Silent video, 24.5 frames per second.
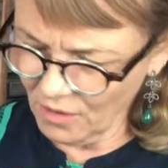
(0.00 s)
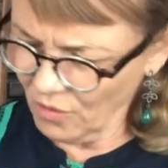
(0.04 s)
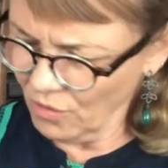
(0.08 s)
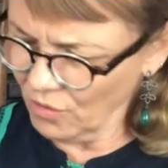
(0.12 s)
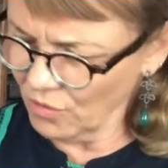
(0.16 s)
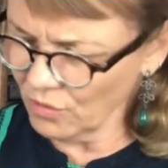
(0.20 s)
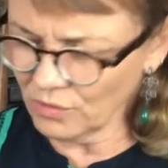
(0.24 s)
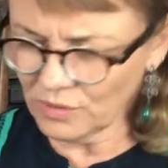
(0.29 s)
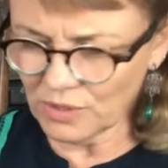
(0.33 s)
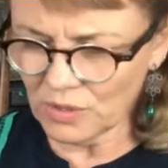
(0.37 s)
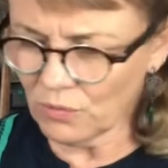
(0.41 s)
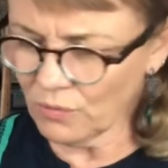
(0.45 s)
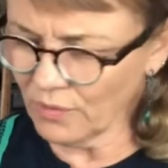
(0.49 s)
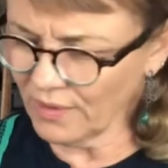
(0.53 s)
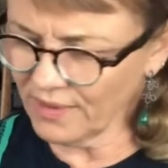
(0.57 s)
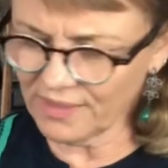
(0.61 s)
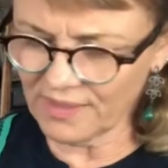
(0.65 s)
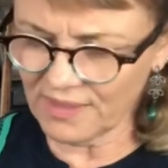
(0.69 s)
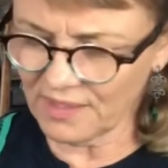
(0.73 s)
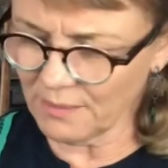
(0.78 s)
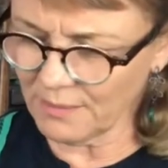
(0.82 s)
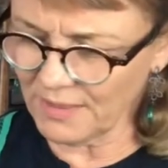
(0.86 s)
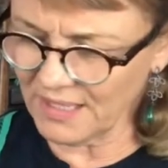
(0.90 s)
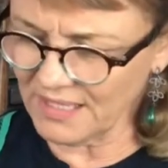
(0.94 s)
Only one
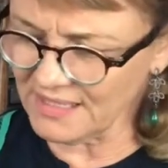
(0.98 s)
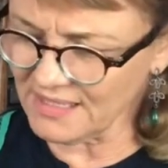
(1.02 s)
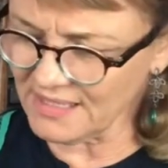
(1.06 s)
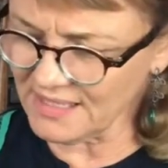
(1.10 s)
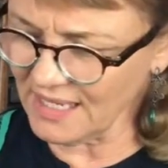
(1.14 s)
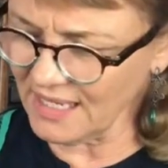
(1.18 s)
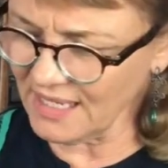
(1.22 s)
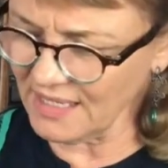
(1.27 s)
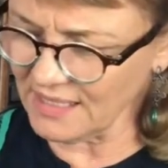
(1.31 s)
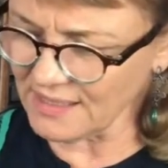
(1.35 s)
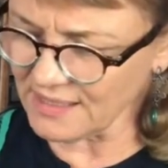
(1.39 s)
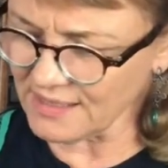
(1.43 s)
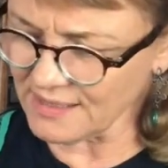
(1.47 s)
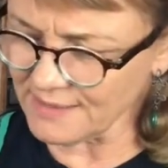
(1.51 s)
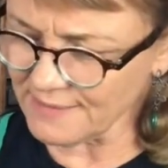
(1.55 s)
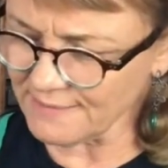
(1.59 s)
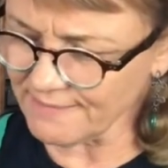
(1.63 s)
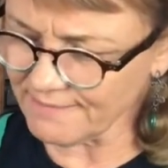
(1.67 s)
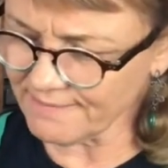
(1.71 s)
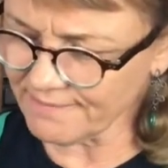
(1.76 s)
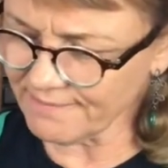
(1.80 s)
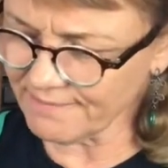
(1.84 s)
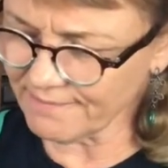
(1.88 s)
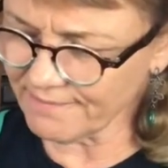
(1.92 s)
thing made sense.
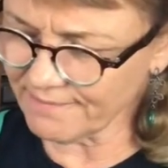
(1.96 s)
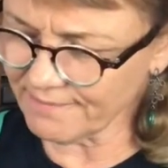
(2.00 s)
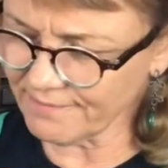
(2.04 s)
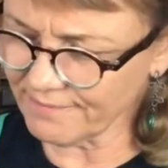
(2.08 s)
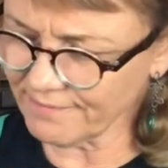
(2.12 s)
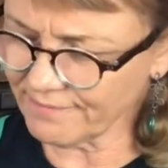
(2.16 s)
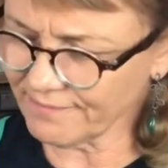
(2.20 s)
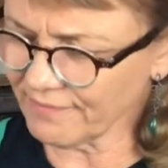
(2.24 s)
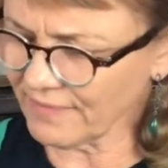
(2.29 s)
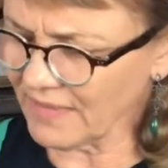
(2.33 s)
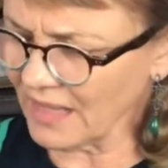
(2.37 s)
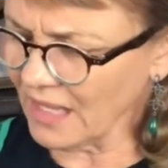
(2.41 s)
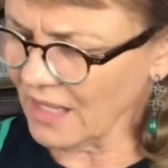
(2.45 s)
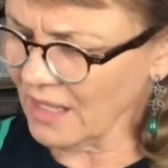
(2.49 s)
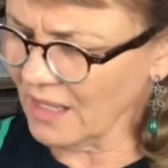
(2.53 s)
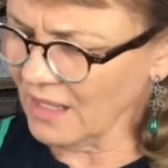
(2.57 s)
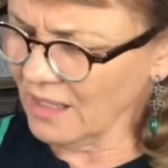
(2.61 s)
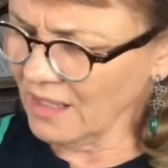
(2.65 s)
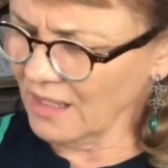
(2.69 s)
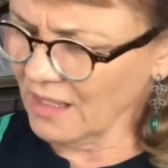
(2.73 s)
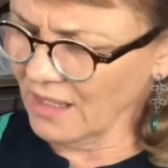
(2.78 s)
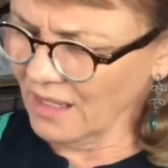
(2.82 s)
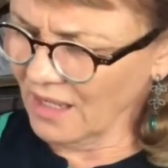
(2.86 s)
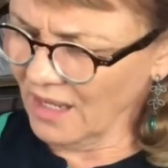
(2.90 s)

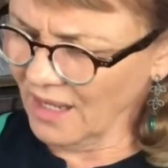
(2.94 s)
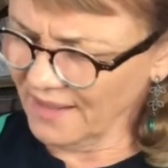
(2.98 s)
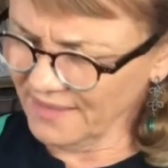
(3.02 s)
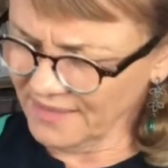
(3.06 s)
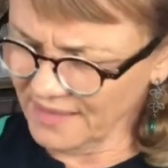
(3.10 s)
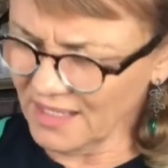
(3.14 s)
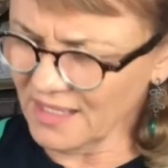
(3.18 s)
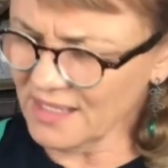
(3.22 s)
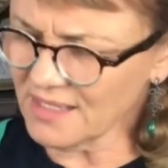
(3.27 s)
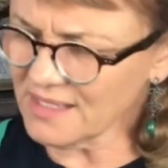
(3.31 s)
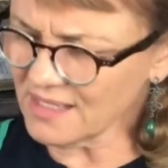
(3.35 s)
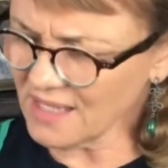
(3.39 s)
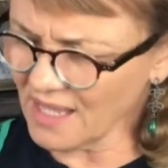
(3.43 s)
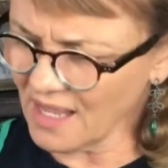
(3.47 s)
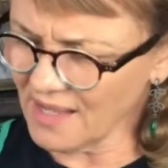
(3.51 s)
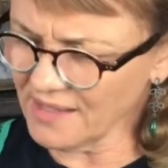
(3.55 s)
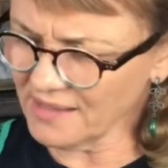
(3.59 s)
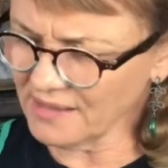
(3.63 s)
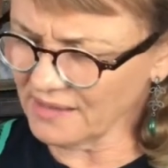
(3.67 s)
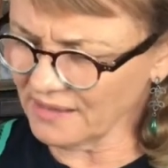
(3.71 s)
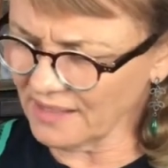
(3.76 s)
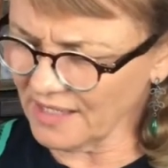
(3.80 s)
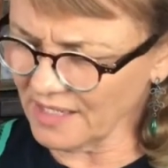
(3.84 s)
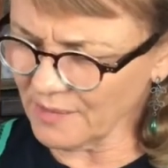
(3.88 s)
"I think it's kind
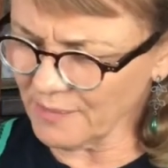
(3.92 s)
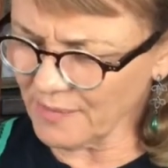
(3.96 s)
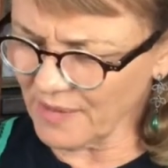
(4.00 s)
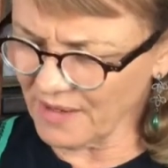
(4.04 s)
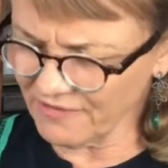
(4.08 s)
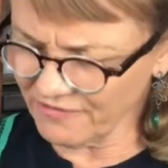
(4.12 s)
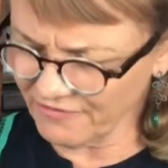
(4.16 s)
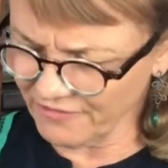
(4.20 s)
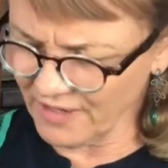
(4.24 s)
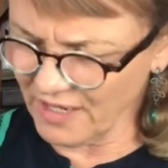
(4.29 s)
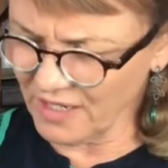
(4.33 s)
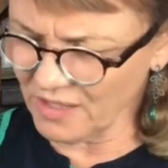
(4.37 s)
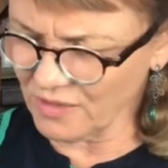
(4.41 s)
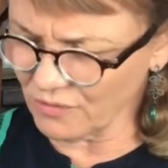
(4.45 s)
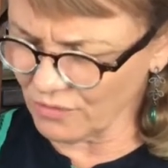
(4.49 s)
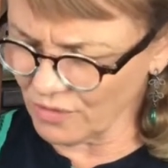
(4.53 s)
of like my friend